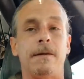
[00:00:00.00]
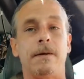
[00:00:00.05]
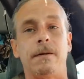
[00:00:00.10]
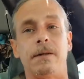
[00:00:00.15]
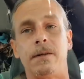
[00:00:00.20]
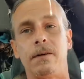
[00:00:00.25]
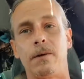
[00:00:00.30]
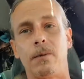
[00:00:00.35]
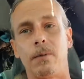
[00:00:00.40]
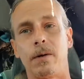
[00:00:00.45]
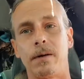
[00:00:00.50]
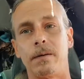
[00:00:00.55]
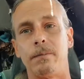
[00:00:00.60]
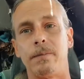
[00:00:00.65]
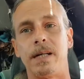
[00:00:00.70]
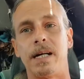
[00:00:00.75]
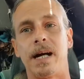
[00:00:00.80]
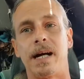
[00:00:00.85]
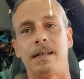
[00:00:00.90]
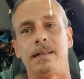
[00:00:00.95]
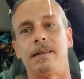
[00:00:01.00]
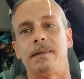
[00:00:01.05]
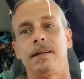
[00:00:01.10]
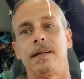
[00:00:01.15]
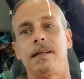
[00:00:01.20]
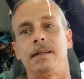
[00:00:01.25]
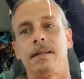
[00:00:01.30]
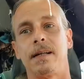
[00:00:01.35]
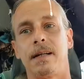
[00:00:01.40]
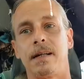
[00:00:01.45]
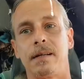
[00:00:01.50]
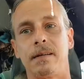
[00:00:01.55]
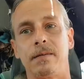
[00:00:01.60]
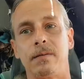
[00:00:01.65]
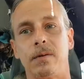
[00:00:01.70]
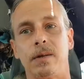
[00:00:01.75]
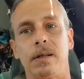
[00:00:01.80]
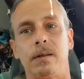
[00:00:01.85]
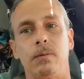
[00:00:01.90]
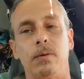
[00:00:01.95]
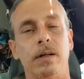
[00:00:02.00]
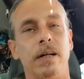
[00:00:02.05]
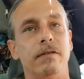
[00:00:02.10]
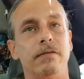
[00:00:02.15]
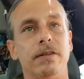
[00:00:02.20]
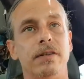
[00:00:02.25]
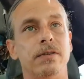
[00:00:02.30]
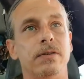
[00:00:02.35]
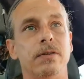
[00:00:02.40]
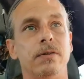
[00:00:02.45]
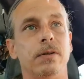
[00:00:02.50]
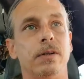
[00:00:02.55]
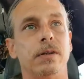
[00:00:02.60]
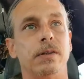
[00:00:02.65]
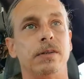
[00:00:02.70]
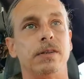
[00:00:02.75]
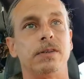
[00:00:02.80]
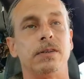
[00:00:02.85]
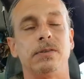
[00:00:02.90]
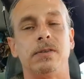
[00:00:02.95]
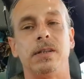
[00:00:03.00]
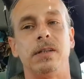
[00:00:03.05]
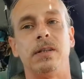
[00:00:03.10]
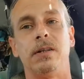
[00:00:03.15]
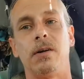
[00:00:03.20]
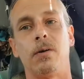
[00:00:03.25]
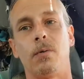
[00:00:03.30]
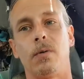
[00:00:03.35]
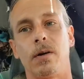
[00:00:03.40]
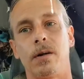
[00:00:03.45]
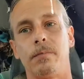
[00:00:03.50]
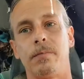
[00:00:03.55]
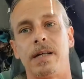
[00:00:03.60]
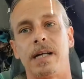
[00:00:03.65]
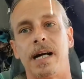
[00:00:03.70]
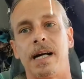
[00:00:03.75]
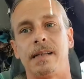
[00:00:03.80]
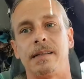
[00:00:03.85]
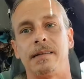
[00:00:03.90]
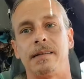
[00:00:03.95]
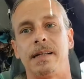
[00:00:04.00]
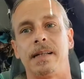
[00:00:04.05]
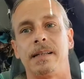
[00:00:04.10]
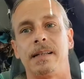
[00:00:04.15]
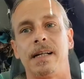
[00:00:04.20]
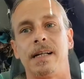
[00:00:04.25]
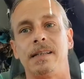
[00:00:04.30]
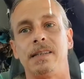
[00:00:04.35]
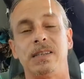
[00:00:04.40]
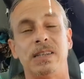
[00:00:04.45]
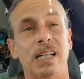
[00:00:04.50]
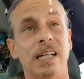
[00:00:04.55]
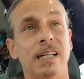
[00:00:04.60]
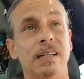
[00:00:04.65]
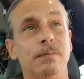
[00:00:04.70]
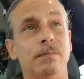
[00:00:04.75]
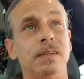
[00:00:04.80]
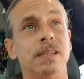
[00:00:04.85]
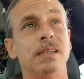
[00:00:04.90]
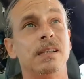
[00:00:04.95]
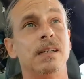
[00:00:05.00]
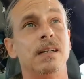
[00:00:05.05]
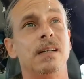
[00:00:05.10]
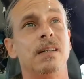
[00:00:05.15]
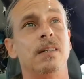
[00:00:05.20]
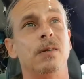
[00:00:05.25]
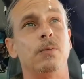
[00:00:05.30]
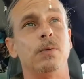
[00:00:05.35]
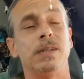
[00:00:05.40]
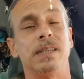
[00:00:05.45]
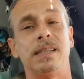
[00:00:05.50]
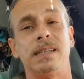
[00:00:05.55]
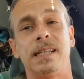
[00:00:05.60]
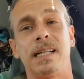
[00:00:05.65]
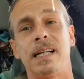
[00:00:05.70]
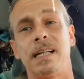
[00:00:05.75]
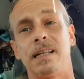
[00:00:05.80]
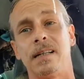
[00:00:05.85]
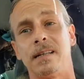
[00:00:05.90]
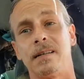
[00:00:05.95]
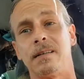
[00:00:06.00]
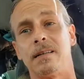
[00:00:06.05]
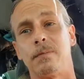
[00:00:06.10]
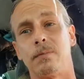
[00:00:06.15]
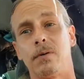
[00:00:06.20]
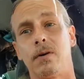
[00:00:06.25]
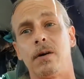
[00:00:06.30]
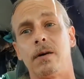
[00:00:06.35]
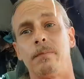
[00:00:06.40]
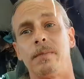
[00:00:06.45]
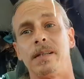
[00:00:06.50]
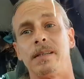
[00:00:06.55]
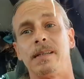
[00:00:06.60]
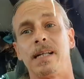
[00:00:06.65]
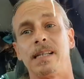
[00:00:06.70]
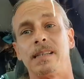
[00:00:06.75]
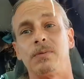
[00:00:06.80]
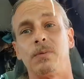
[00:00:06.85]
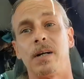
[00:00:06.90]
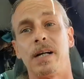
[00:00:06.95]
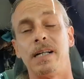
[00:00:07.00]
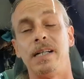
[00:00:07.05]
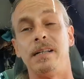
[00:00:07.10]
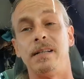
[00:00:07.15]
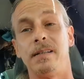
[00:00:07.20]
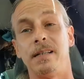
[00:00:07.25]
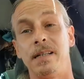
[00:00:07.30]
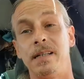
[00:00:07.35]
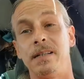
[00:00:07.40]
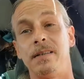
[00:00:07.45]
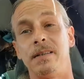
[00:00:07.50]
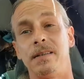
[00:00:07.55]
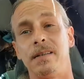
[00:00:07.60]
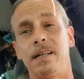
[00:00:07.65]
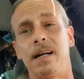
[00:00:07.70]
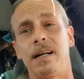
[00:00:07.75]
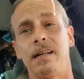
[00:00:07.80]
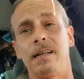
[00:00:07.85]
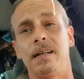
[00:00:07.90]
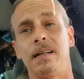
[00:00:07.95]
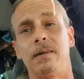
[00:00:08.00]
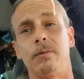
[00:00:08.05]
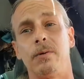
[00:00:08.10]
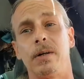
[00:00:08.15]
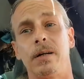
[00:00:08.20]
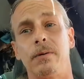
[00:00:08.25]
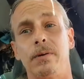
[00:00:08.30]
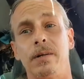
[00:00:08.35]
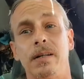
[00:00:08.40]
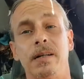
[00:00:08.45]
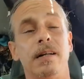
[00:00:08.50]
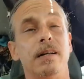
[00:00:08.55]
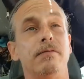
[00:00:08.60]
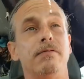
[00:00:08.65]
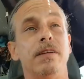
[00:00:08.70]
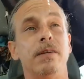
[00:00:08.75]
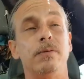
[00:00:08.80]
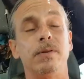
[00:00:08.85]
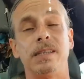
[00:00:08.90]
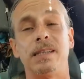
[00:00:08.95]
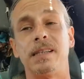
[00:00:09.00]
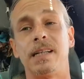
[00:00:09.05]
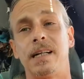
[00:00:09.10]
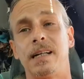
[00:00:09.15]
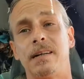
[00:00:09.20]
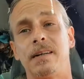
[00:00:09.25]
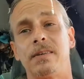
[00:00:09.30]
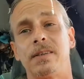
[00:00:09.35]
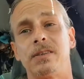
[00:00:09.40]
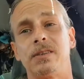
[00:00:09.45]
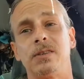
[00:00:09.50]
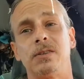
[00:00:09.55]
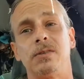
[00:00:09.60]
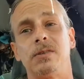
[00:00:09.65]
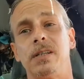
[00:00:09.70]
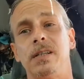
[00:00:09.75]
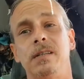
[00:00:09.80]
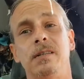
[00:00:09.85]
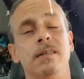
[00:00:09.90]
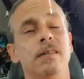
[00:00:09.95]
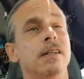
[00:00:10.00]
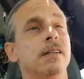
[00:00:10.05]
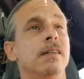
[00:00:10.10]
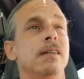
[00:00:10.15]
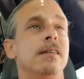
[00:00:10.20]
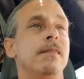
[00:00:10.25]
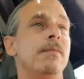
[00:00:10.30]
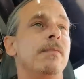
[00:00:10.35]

you know, you don't want to be acting like that. Like whatever you're doing on the street, you don't want to be acting like that. James was staying in an apartment. That's why he, he could kind of get away with it. If he was staying on the street,